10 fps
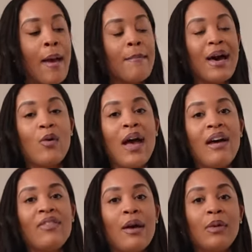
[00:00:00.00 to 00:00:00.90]
But I don't
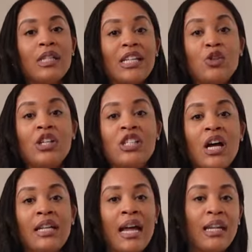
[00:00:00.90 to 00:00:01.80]
have that much. Like, so these
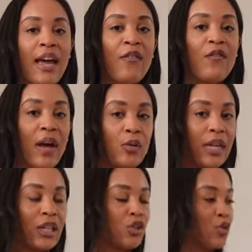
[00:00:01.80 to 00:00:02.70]
are a lot of like
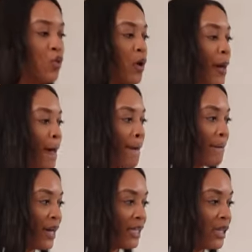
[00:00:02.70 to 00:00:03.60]
foundational
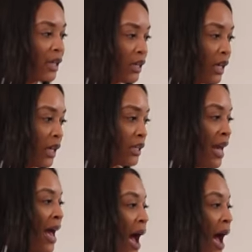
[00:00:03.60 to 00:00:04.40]
basic things.